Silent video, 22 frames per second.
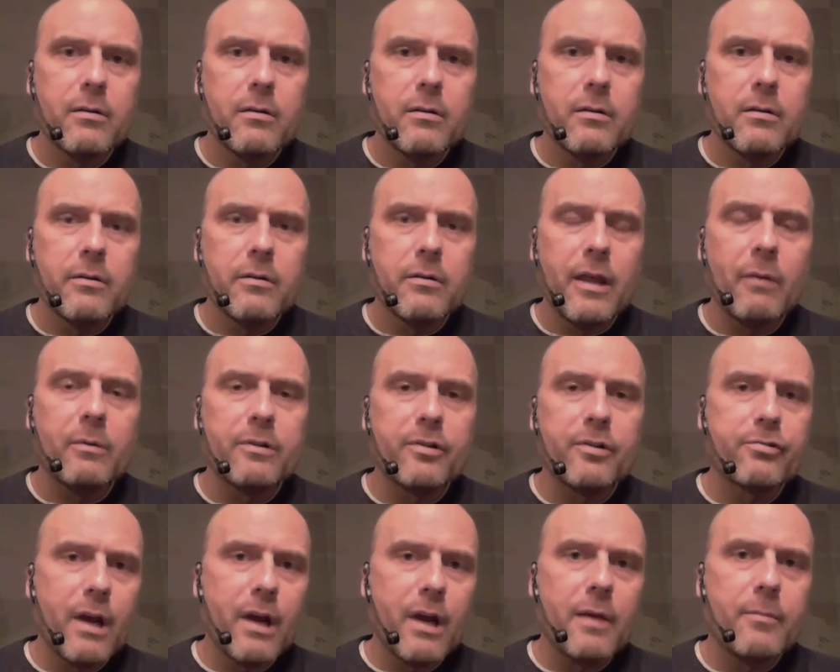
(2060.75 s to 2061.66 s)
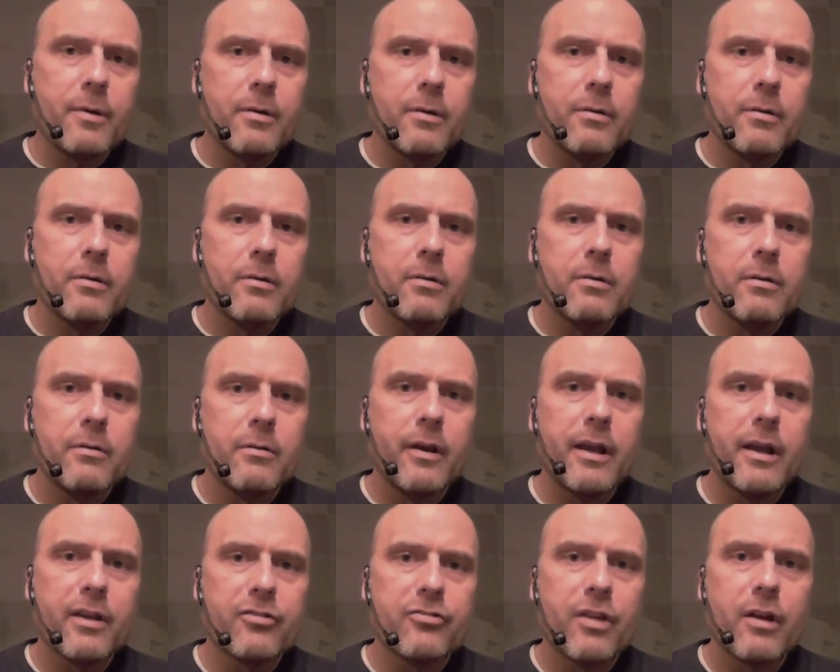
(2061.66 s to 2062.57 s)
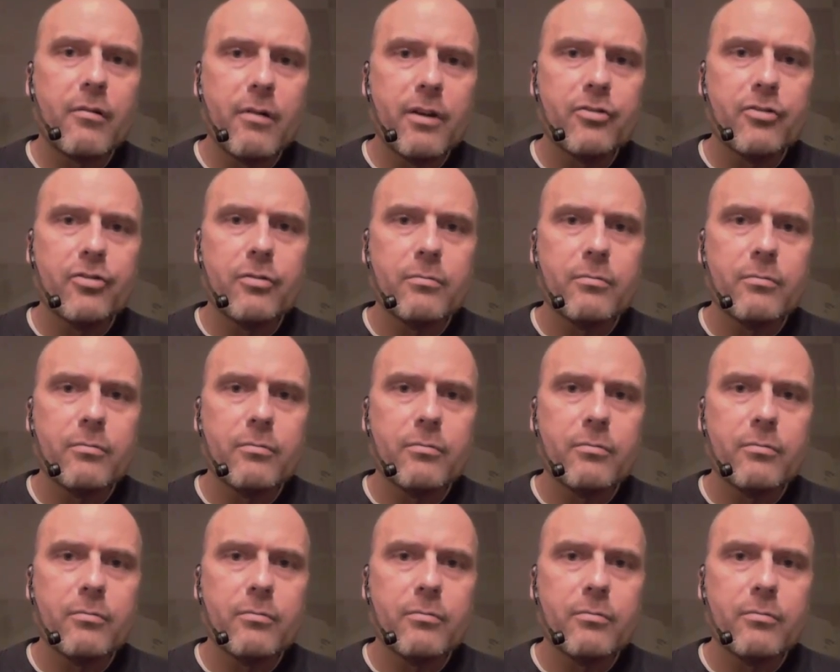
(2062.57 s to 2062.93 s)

that will describe the next generation.